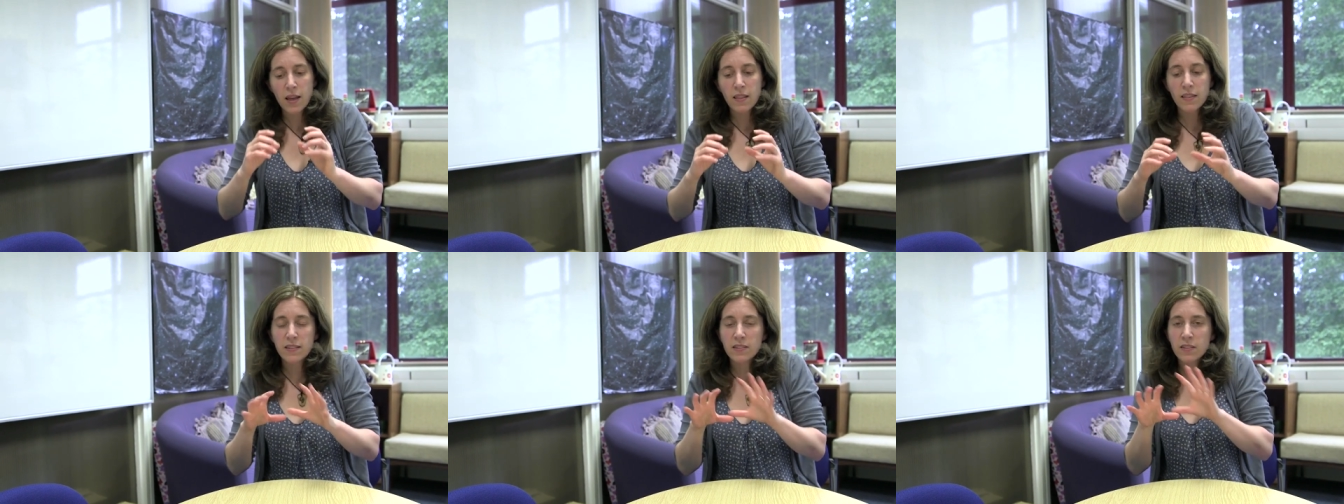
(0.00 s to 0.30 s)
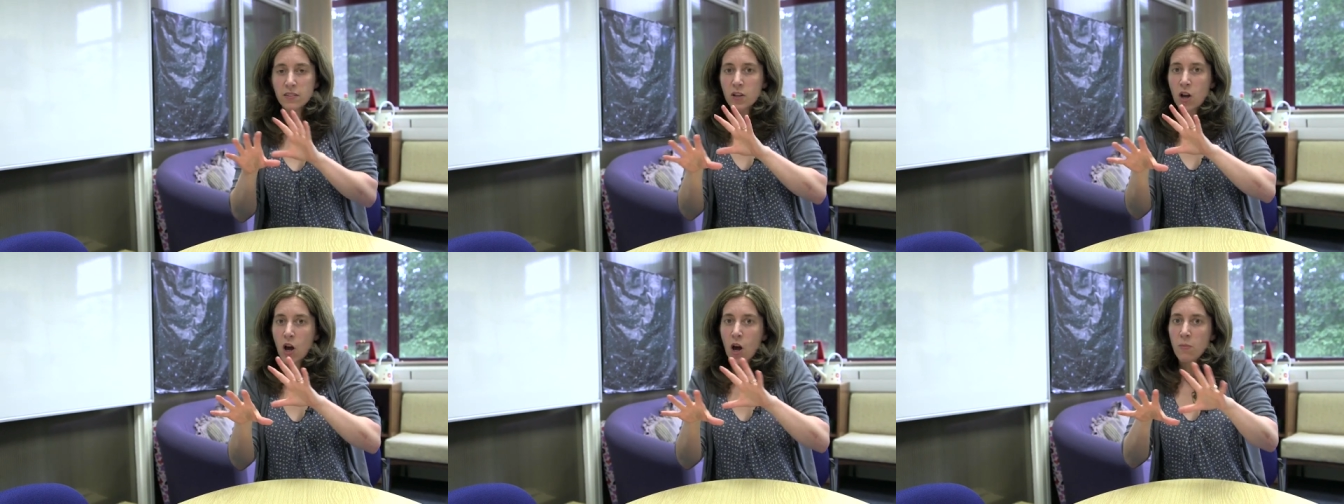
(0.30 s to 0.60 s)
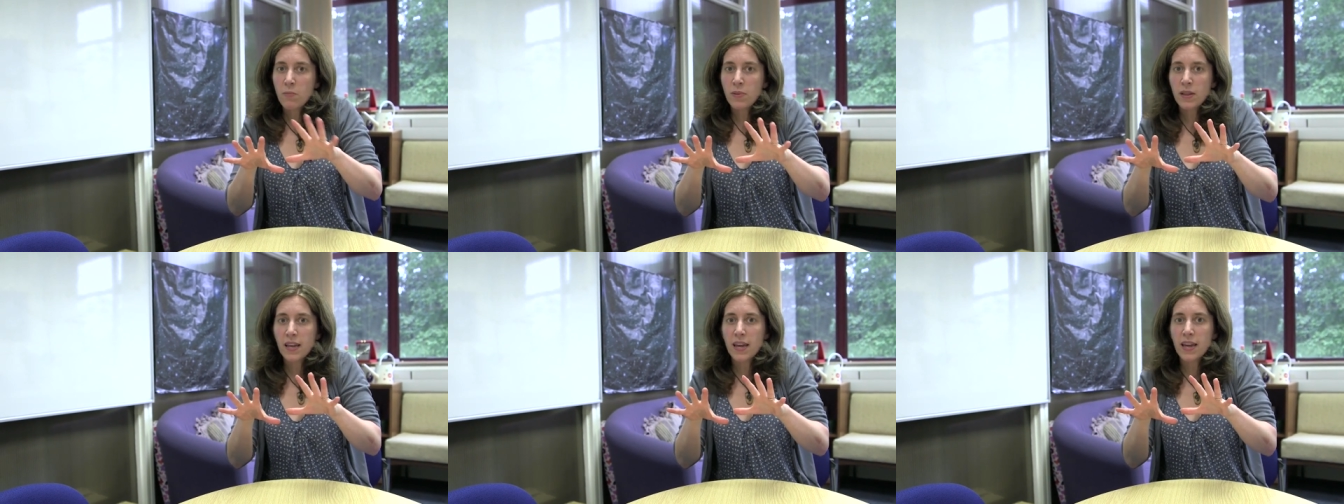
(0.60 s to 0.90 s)
This is
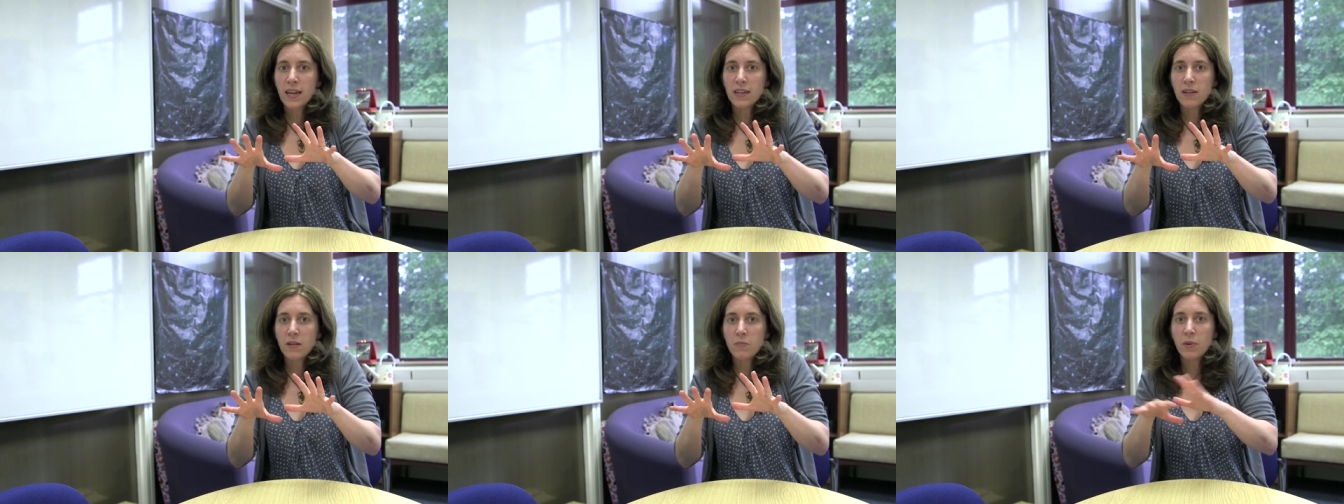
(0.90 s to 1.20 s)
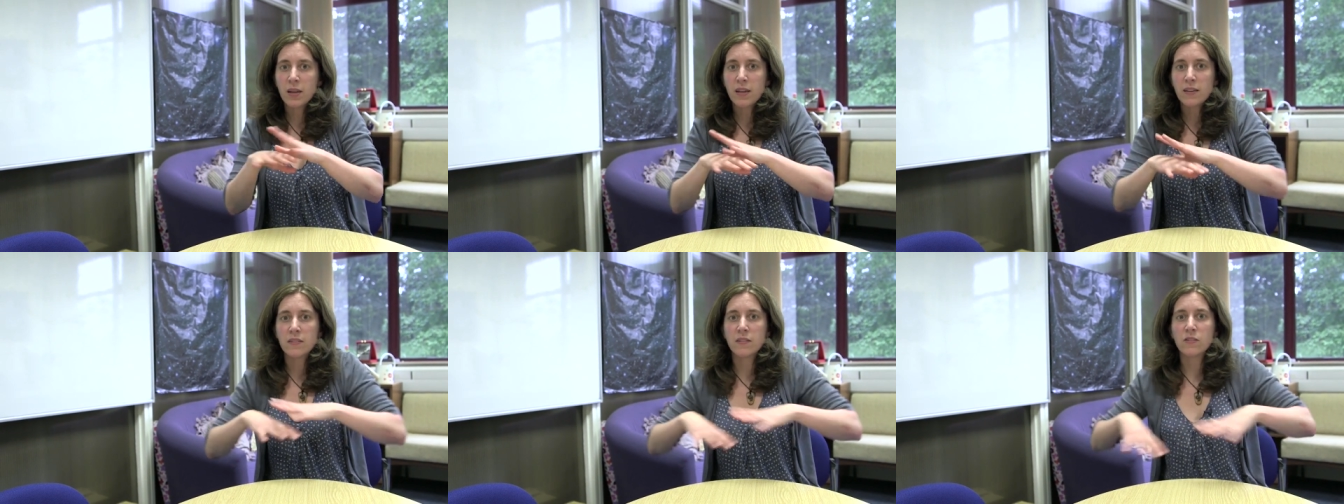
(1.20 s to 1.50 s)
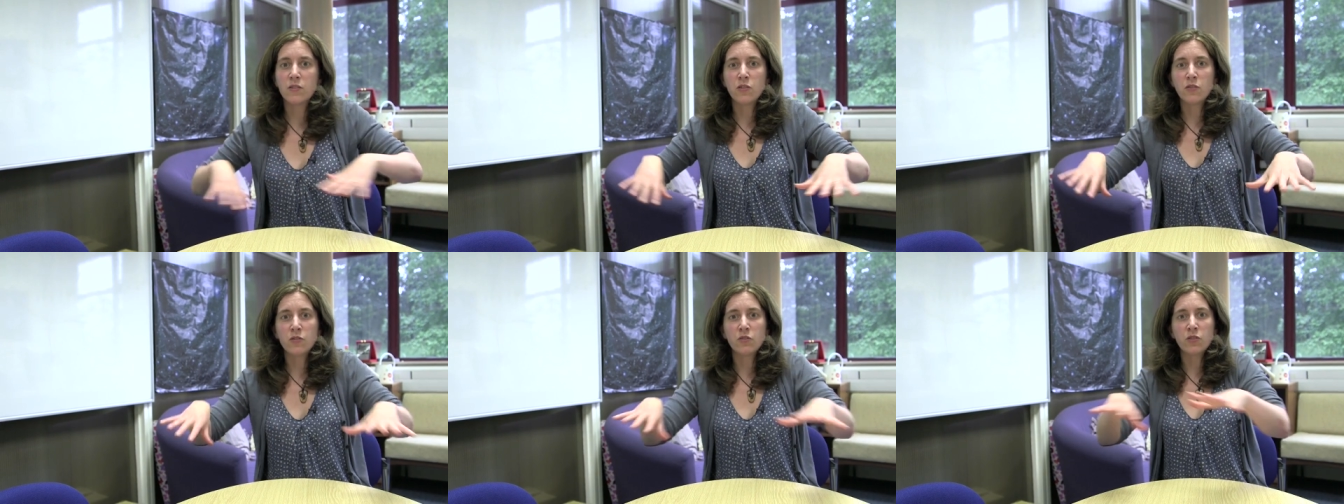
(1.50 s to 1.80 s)
complicated because
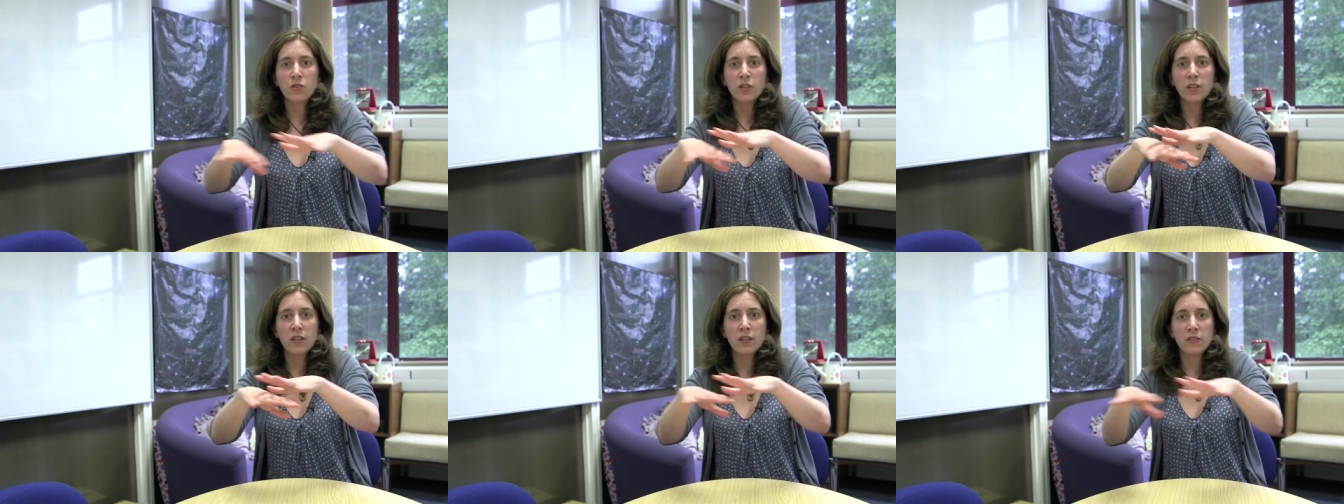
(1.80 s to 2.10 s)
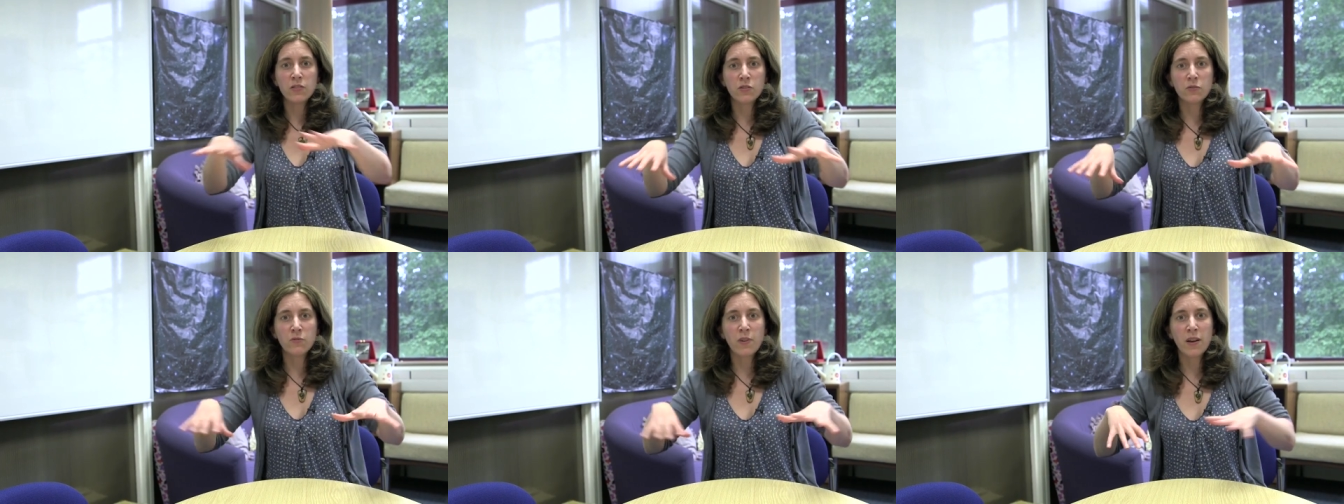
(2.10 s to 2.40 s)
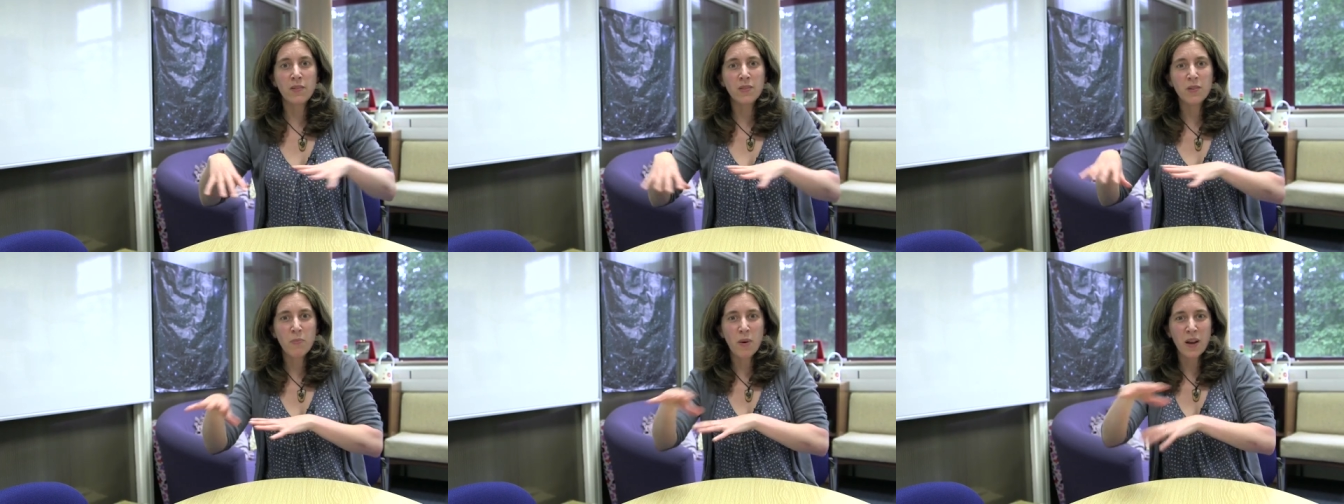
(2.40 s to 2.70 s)
it's usually
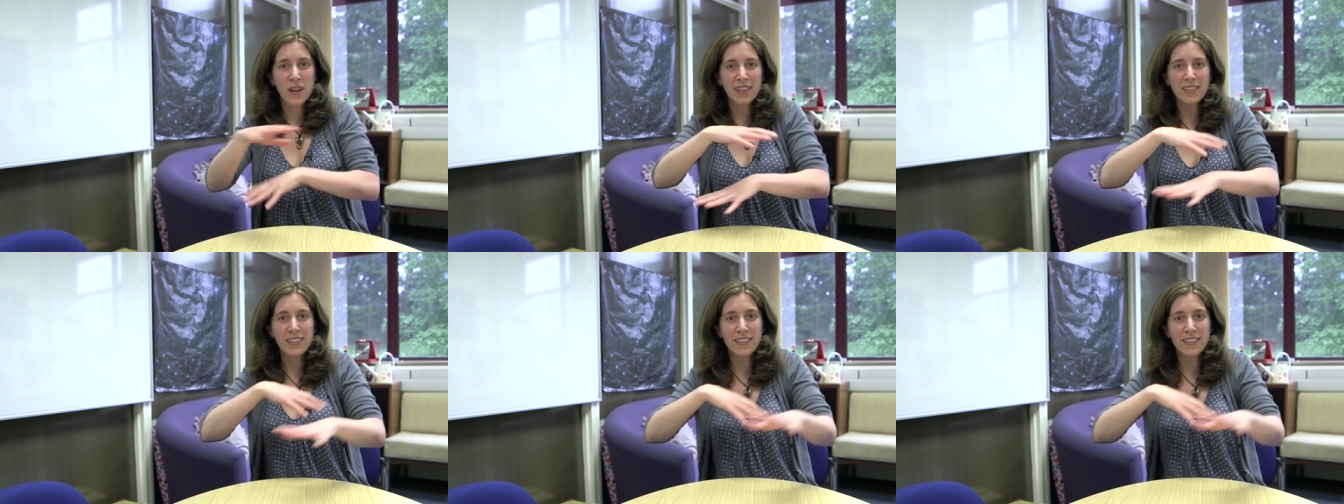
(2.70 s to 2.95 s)
surrounded by a